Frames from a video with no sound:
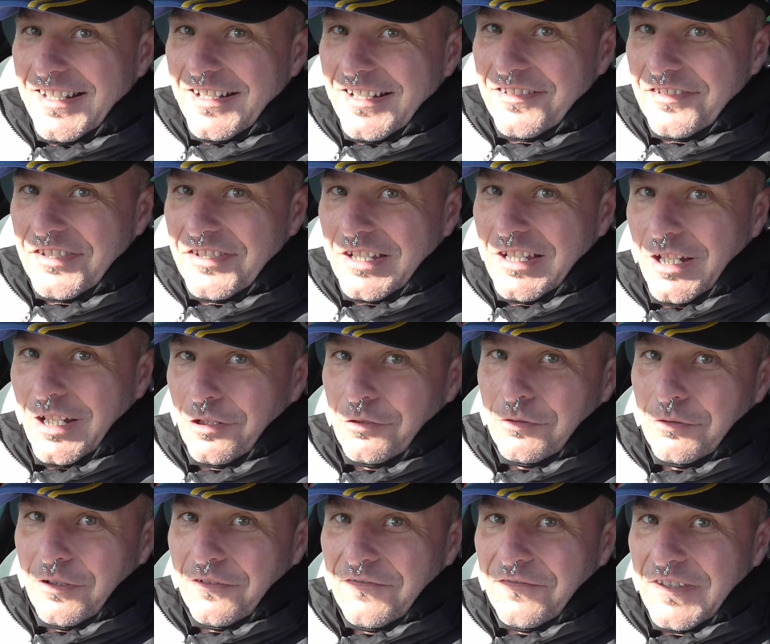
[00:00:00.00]
seconds to
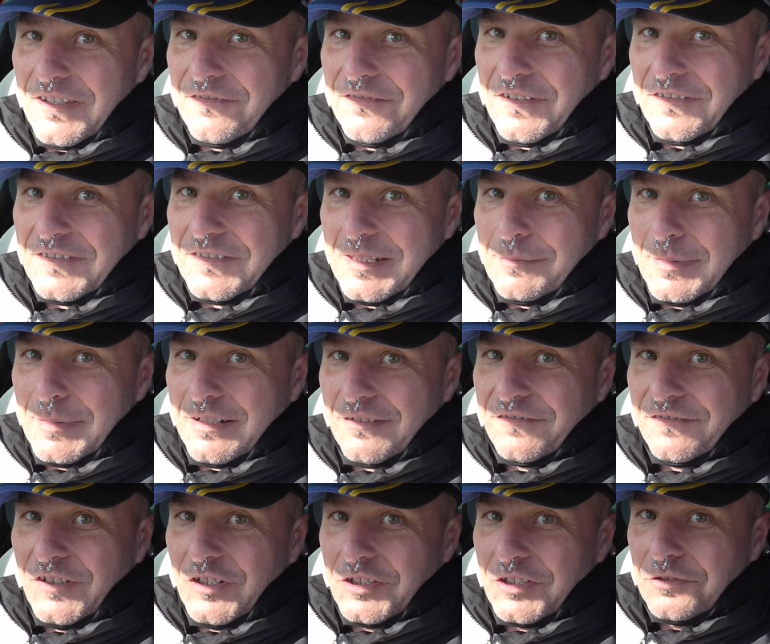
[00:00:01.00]
go of the
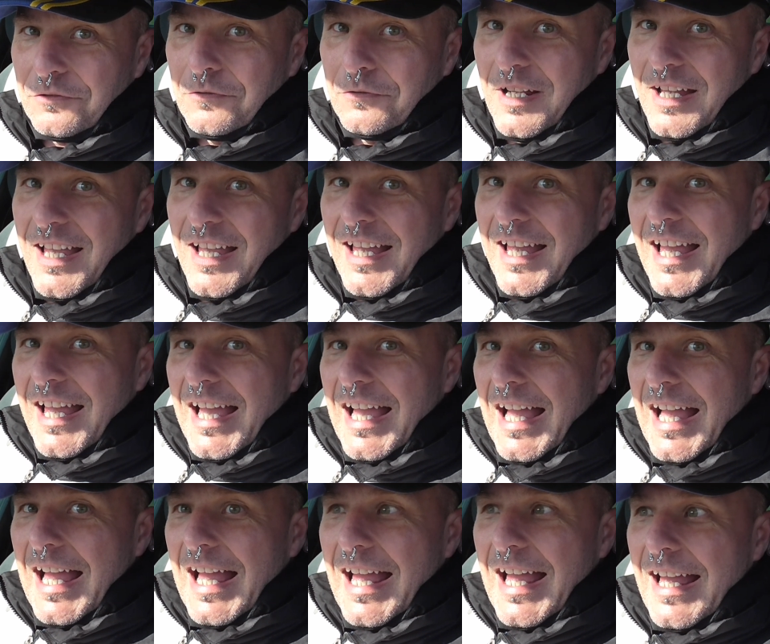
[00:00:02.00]
15-minute final,
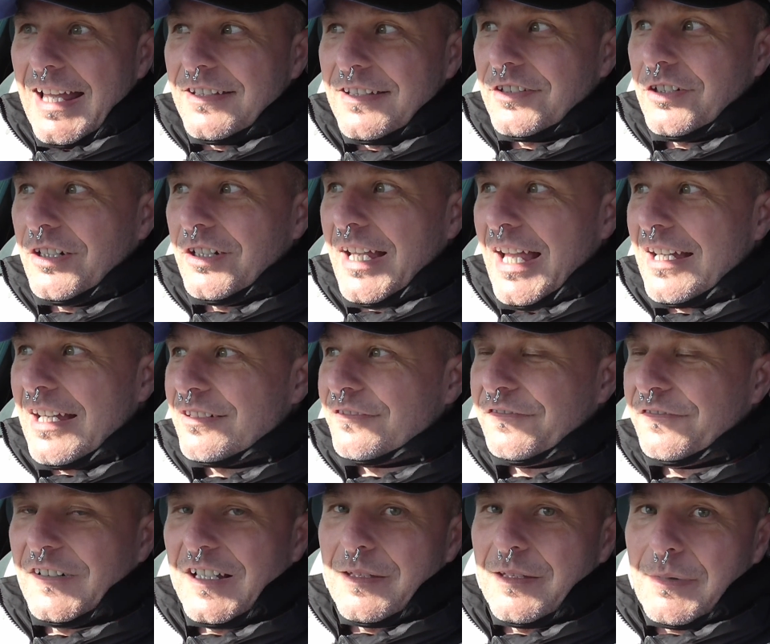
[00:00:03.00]
and I had
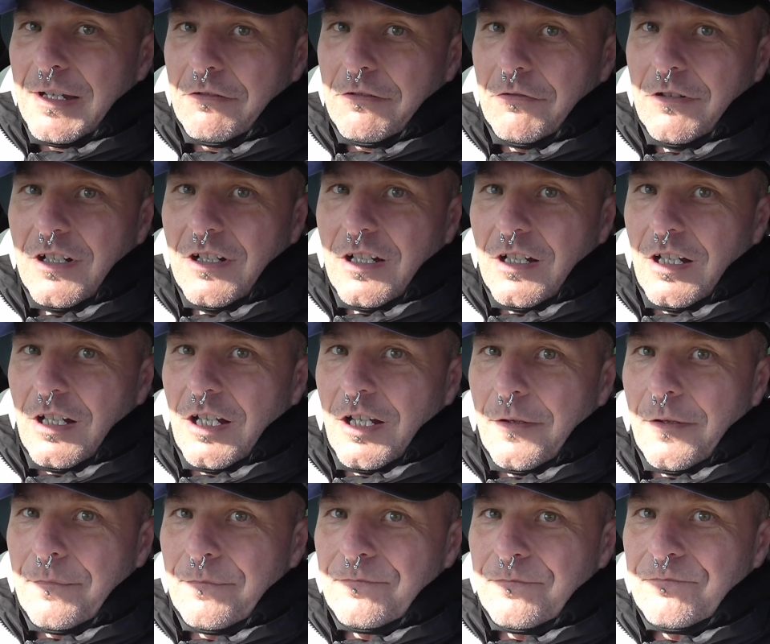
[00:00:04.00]
a flame out.
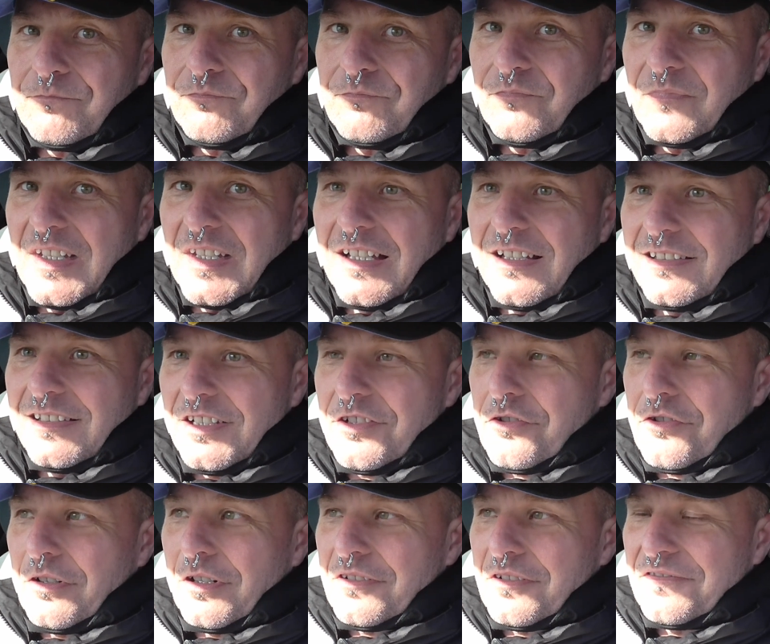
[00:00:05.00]

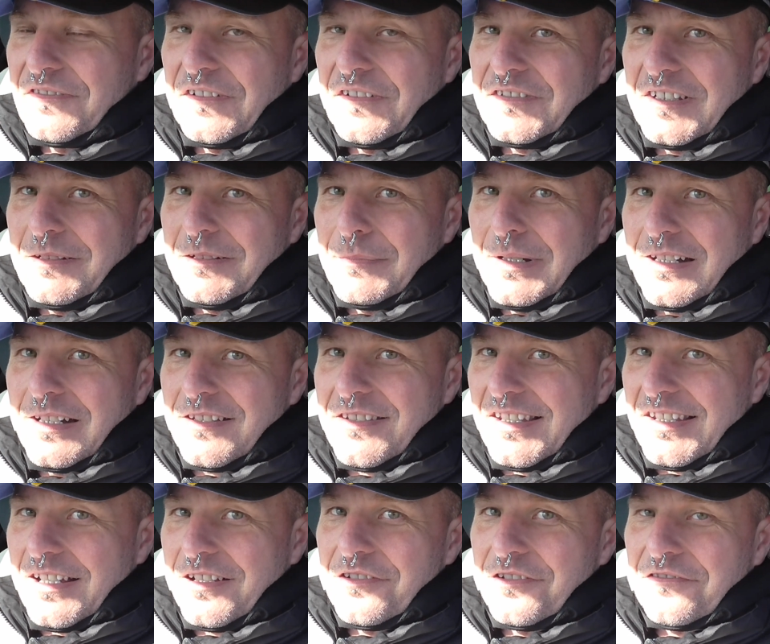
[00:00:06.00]
Literally, I was 15
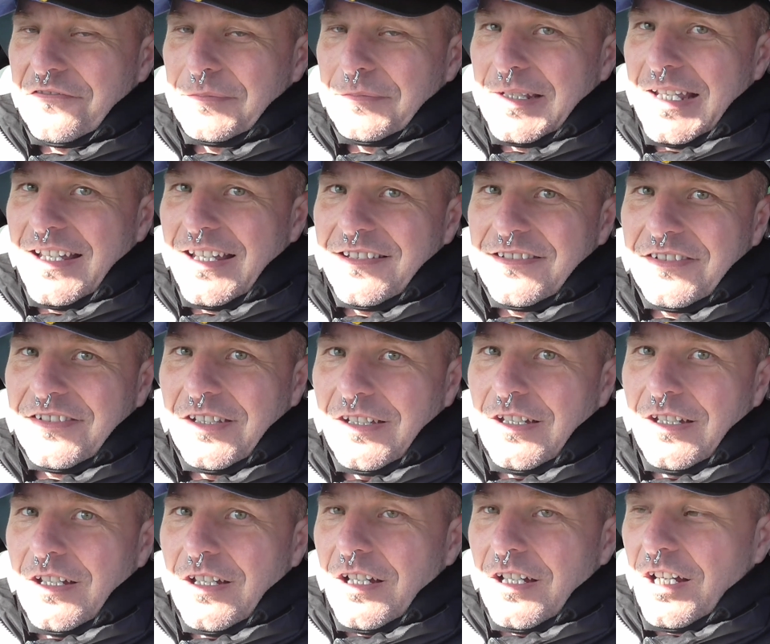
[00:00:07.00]
seconds from the end,
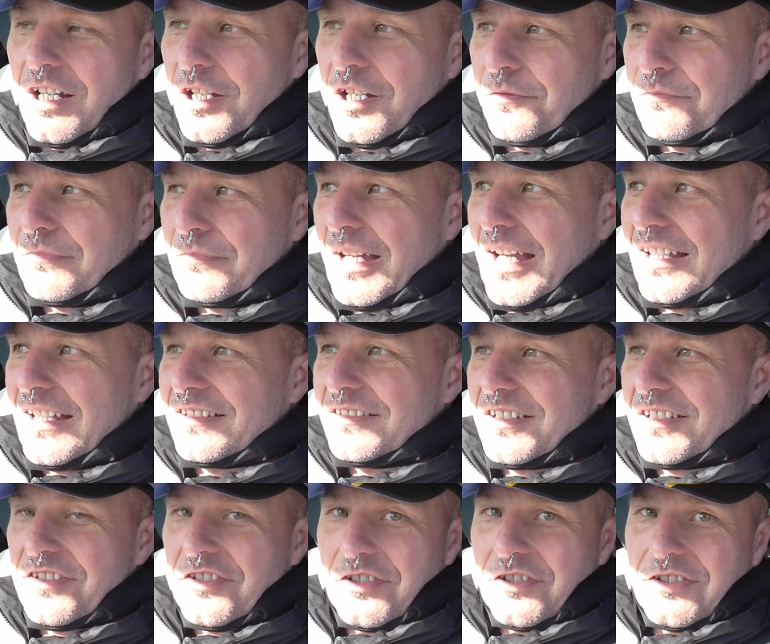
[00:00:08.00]

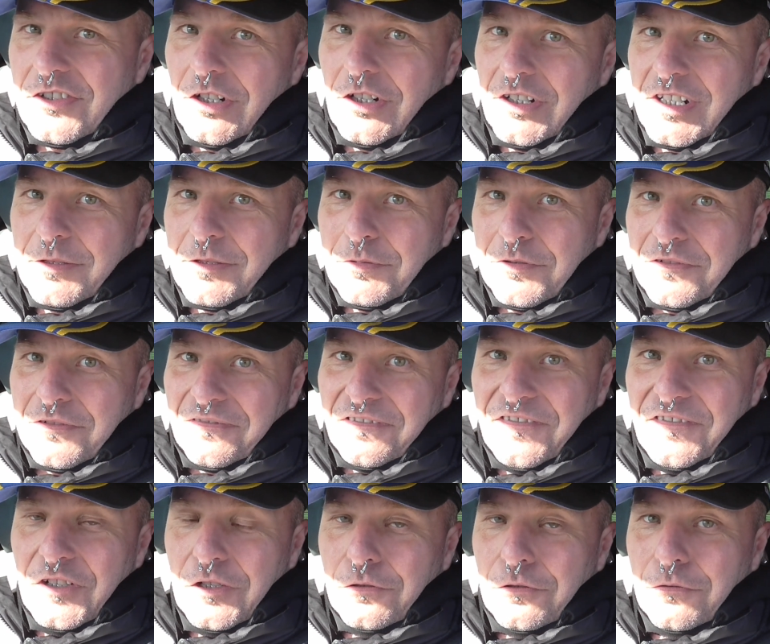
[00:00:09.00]
and it just died. It wasn't
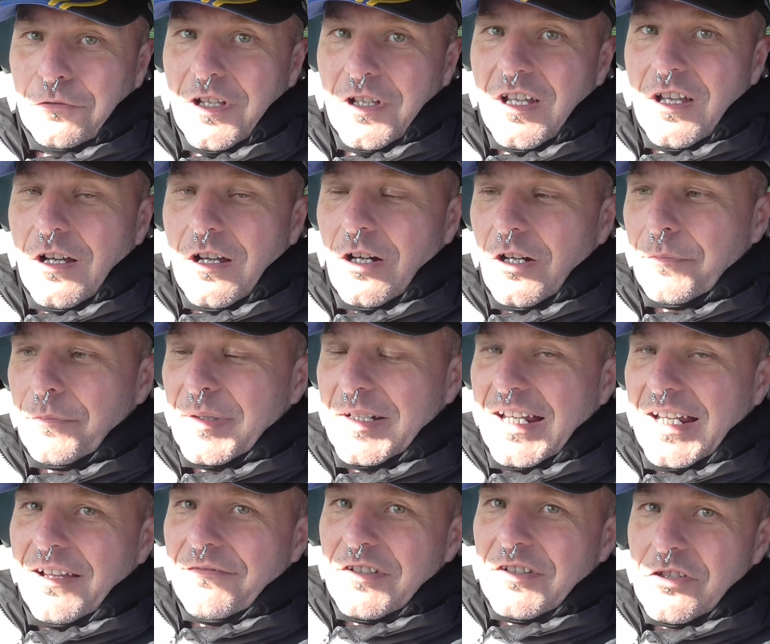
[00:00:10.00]
fuel. I've
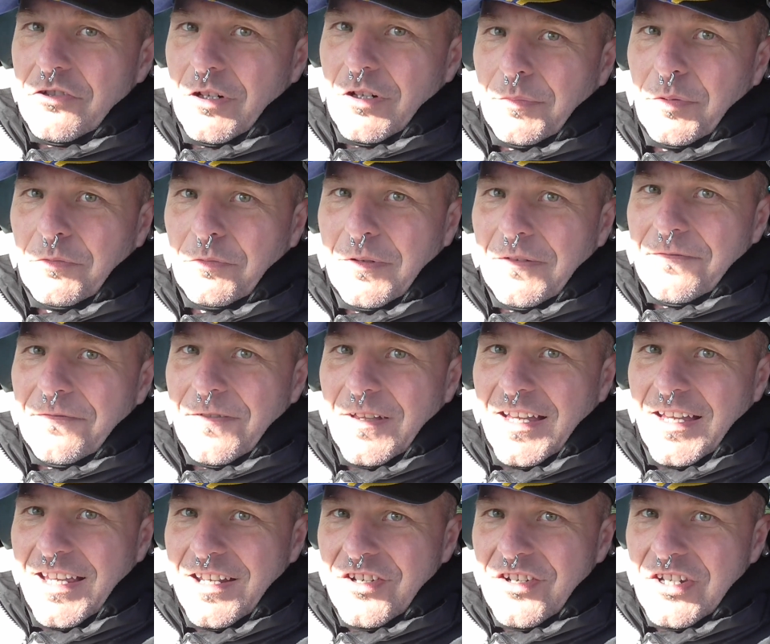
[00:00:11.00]
been having trouble with
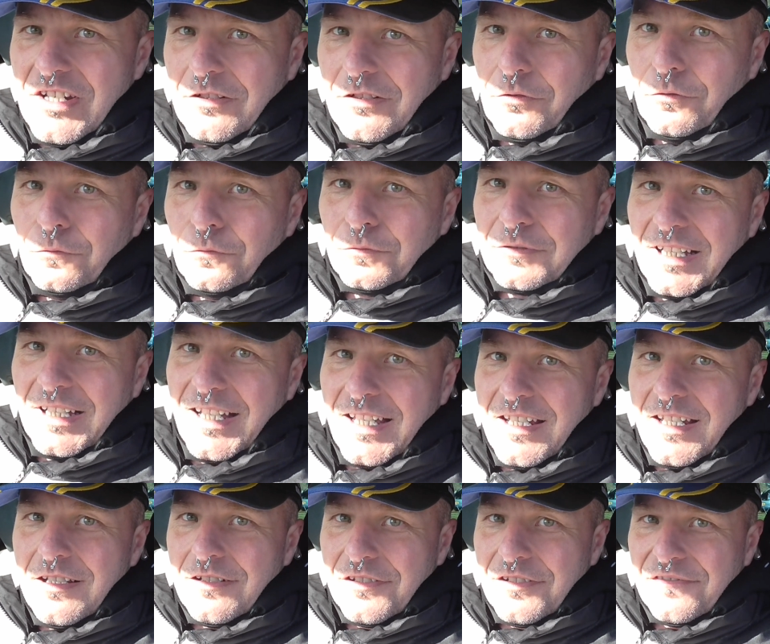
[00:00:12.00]
that engine all
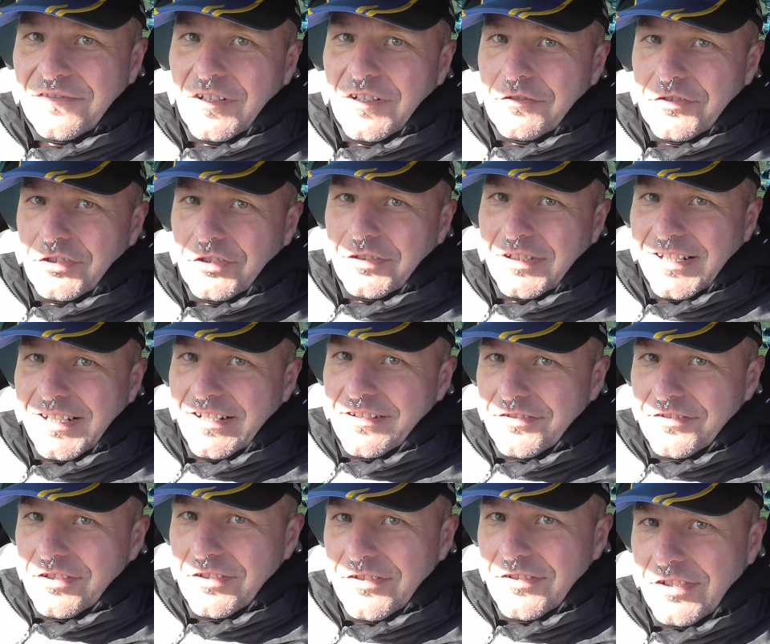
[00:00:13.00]
day as far as
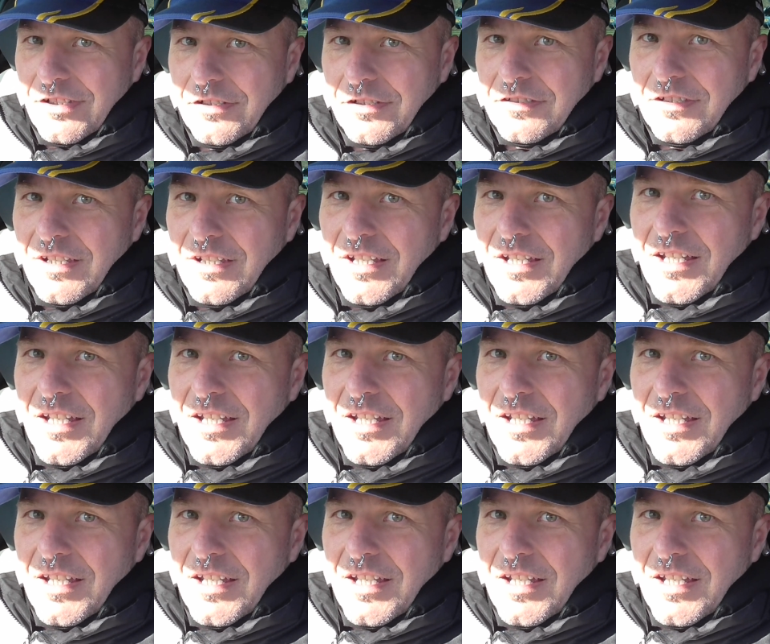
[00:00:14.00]
idling is concerned.